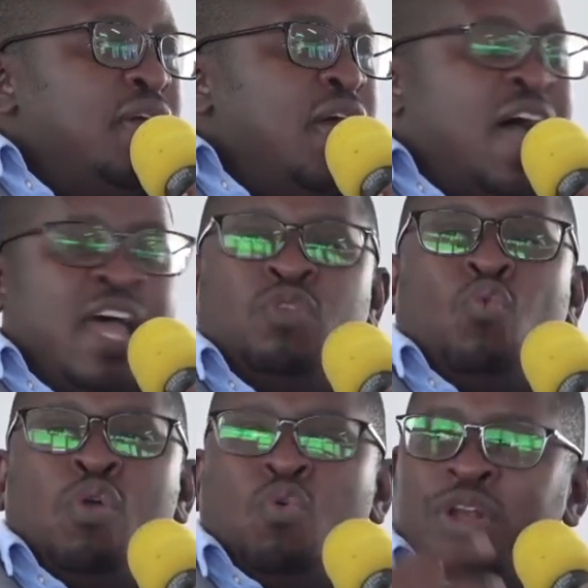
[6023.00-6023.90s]
And
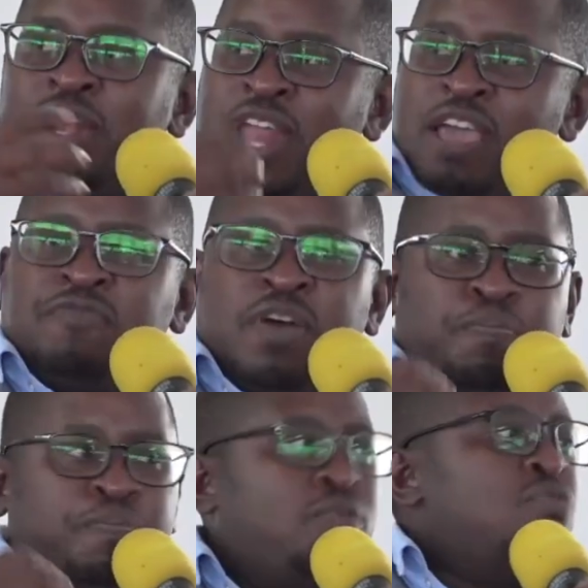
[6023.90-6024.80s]
we would never
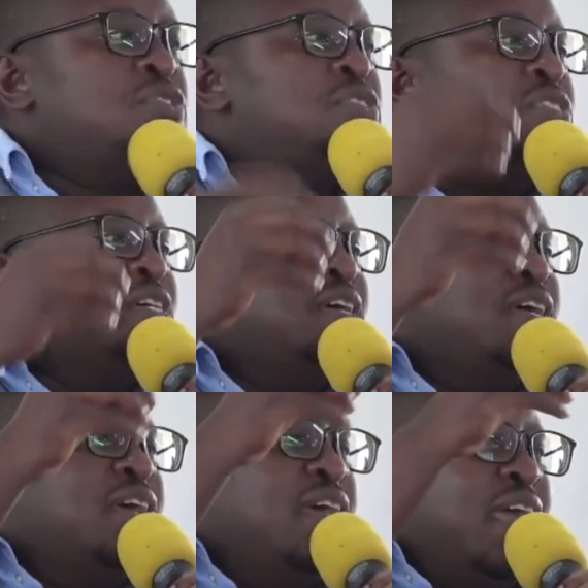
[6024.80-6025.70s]
put
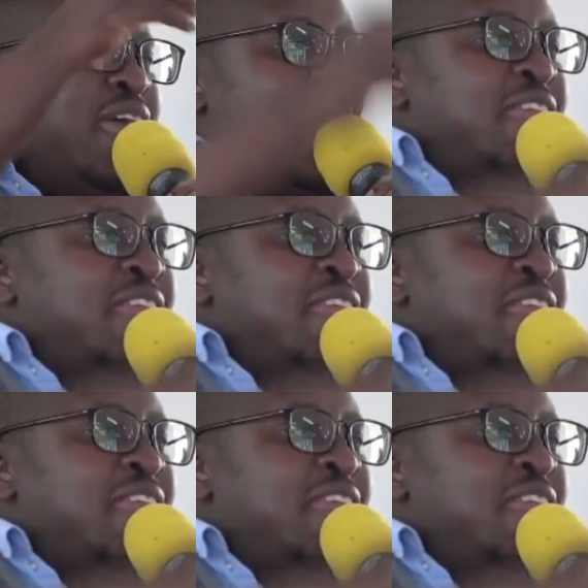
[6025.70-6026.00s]
any